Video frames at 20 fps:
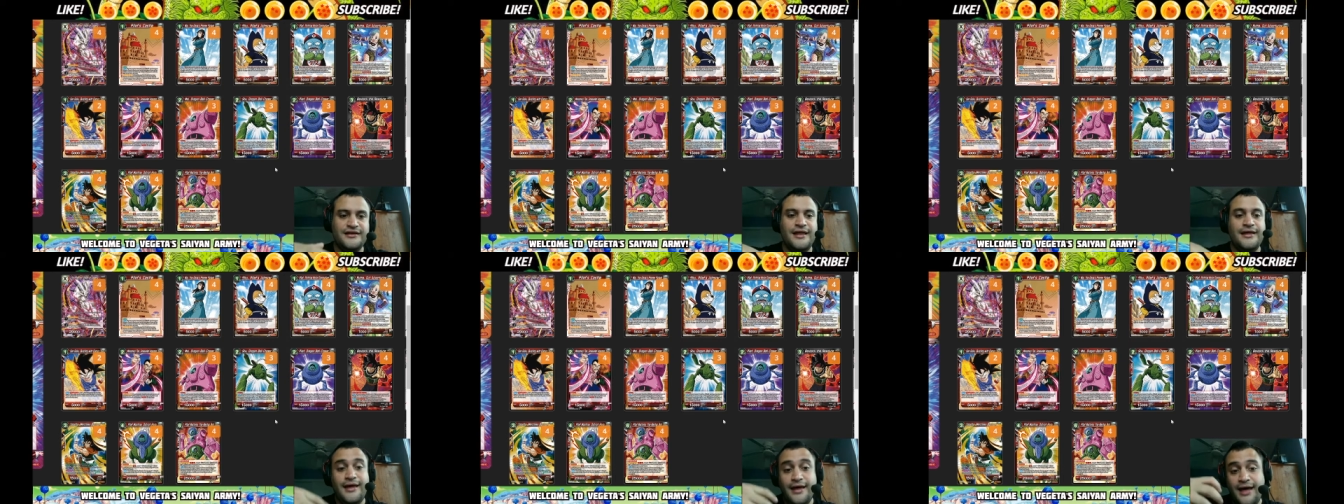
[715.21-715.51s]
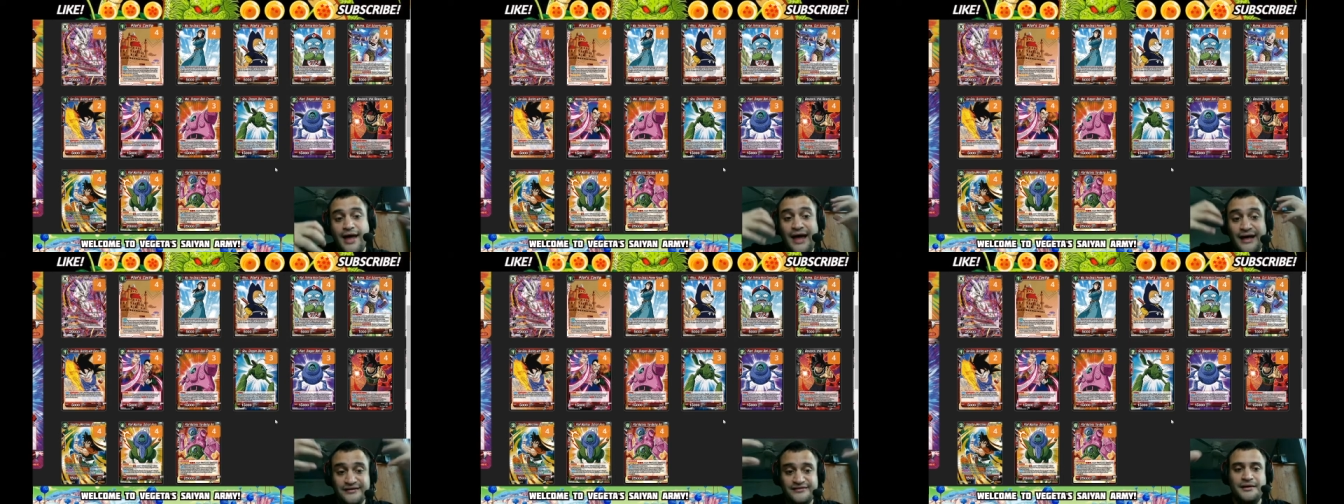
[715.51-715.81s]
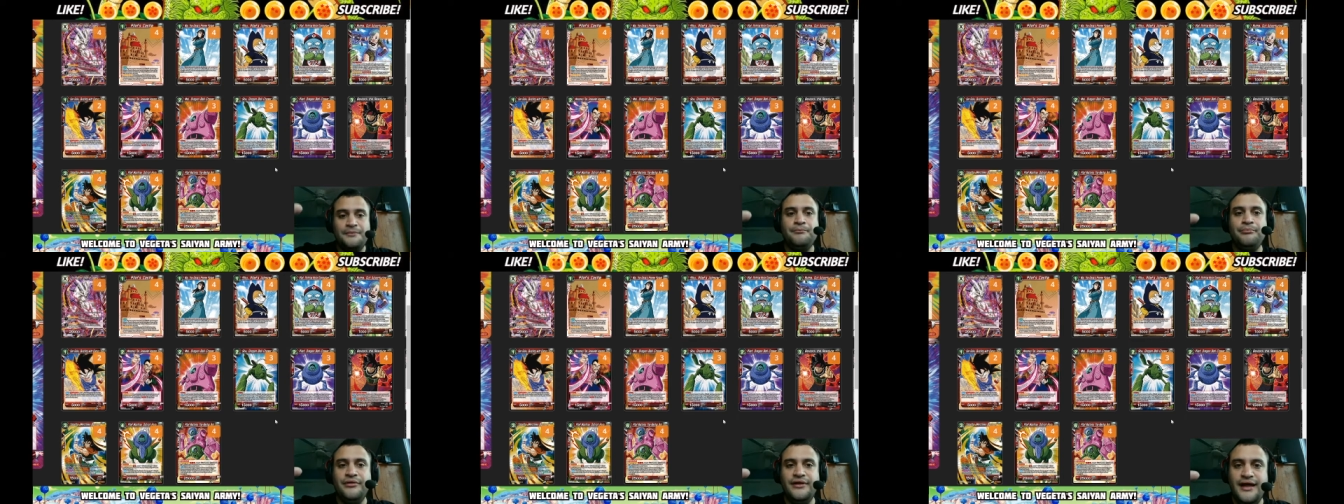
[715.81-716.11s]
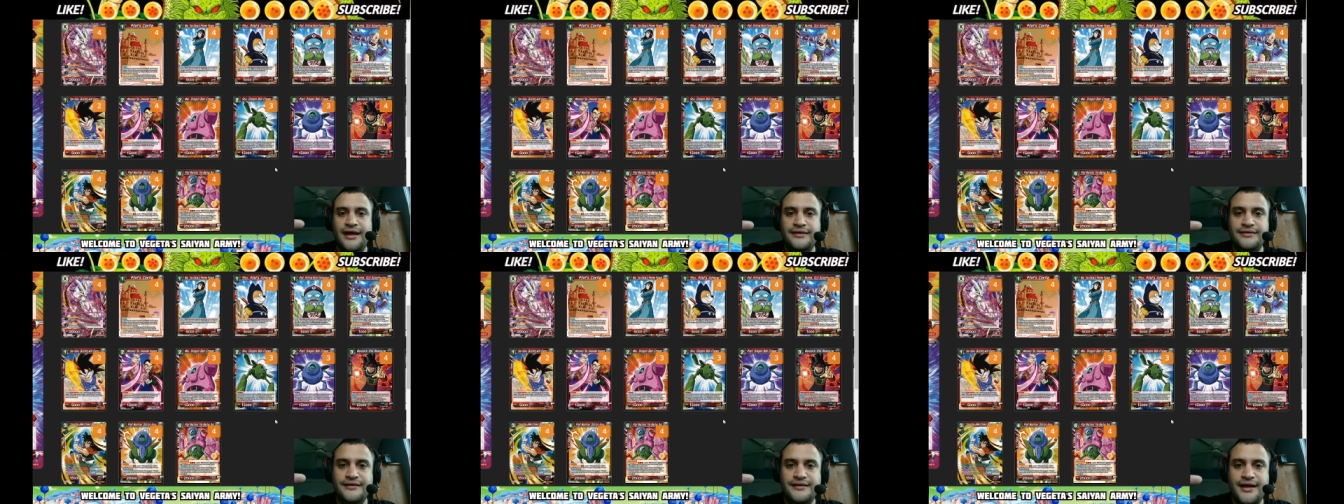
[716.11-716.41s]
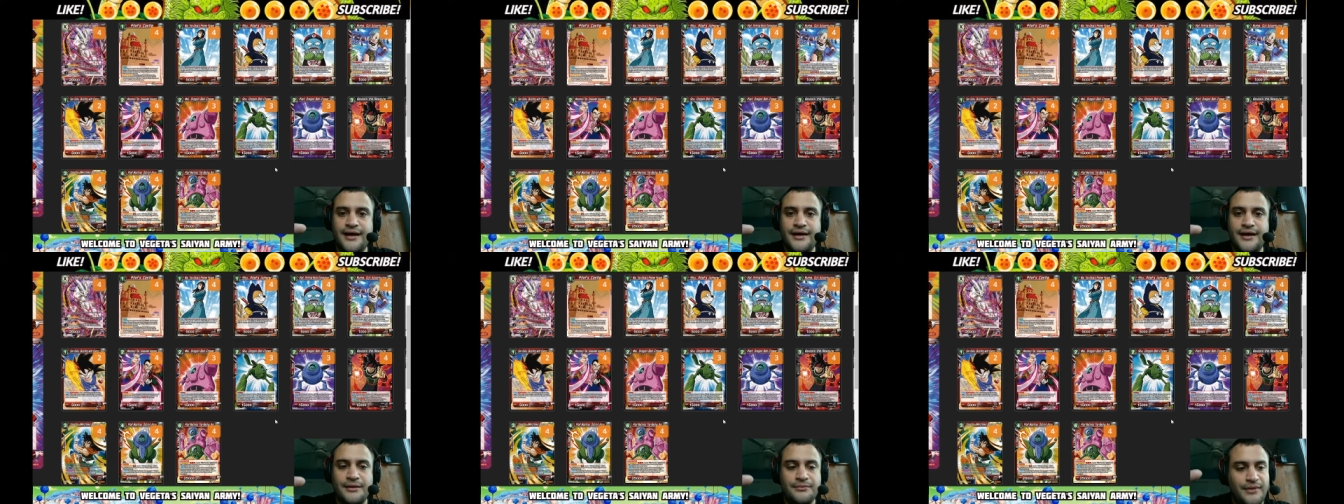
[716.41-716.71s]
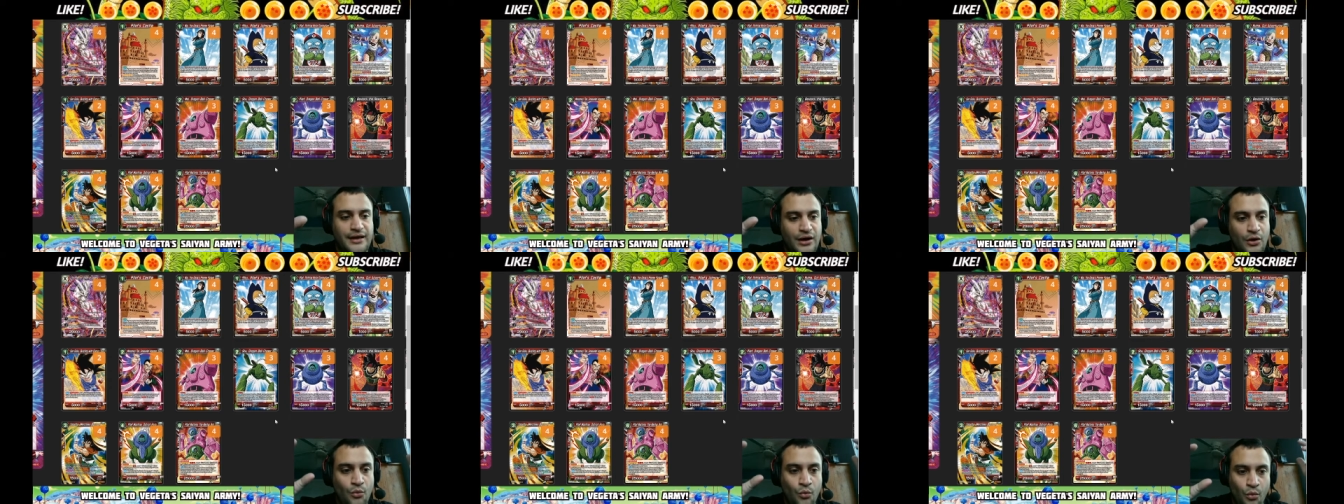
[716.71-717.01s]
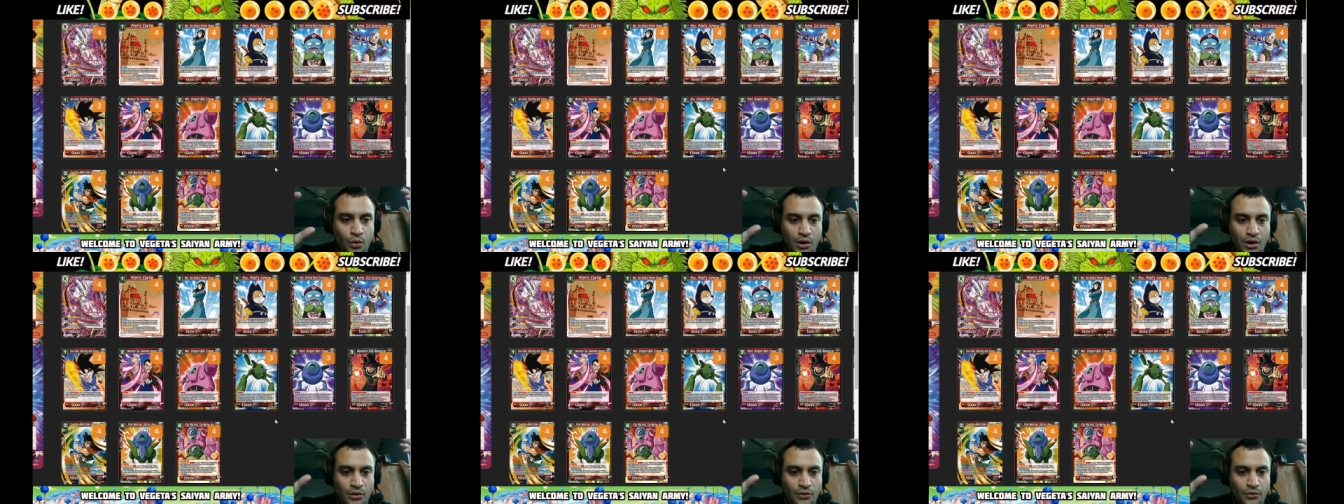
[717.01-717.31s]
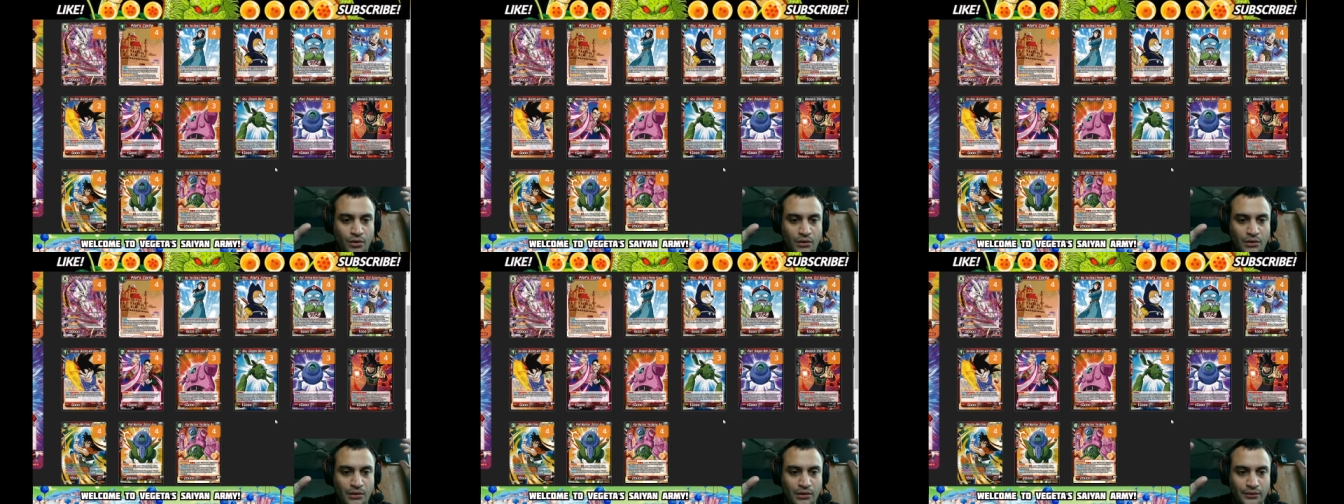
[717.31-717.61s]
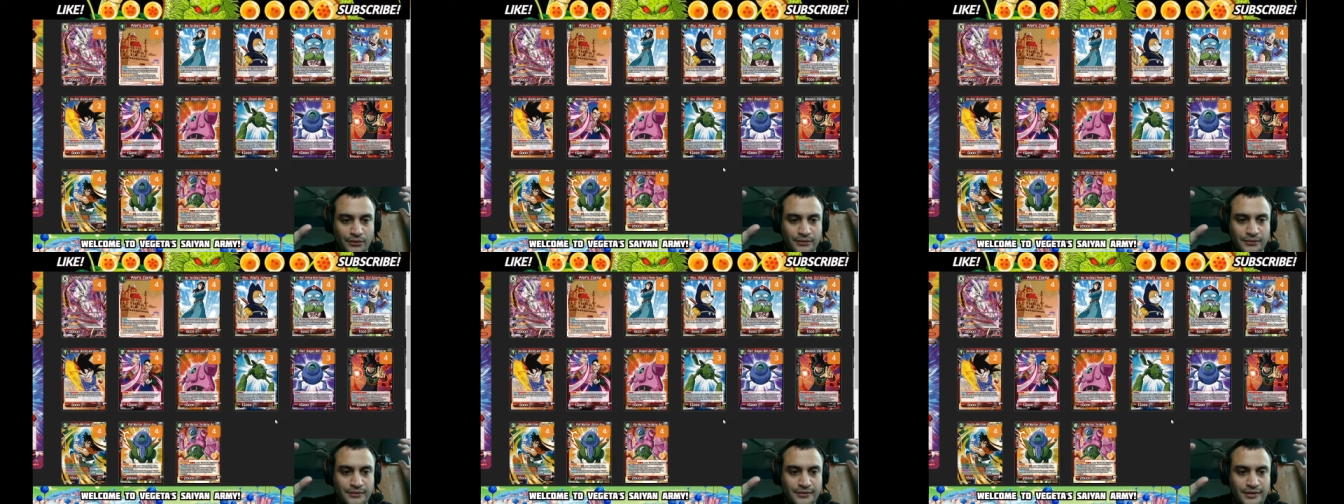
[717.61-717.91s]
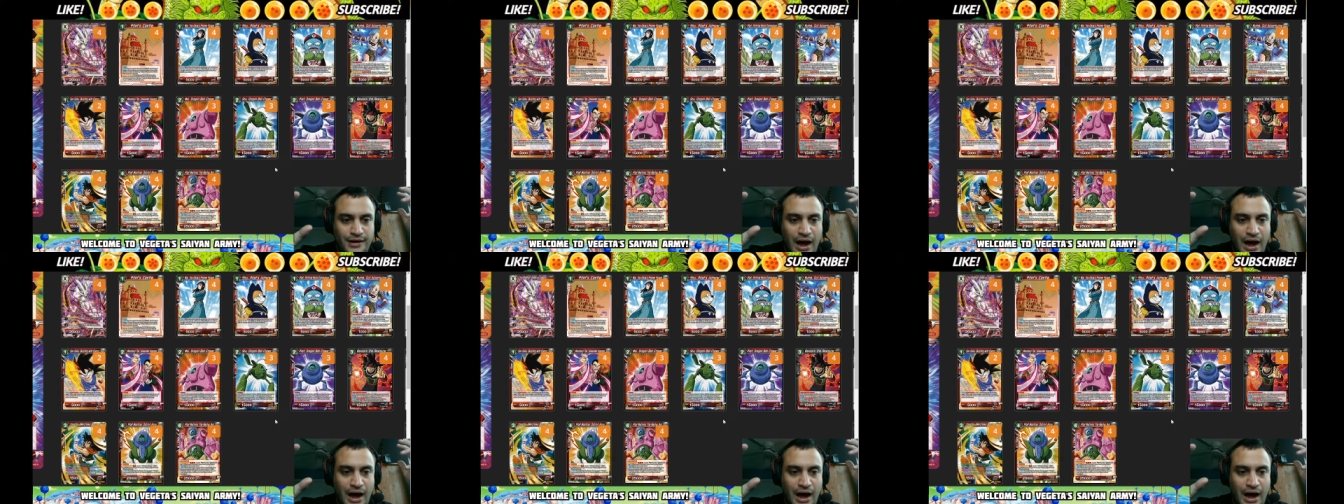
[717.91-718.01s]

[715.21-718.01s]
Like, as I'm playing the deck, I'm like, whoa, whoa, whoa.